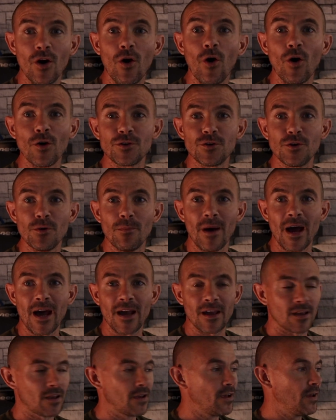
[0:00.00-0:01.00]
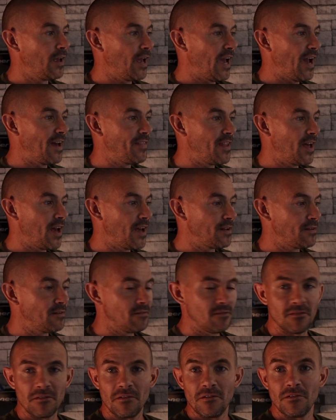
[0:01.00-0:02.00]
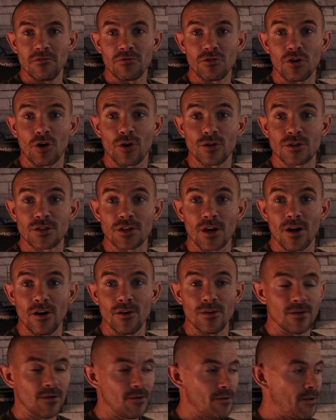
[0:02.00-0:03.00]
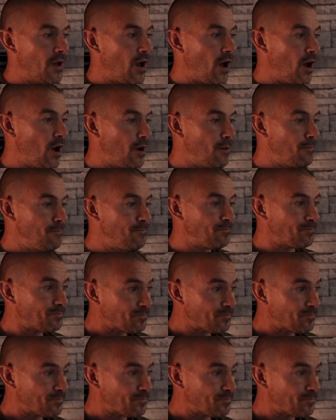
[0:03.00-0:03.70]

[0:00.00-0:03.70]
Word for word: on your Mac and then you're good to go. Um,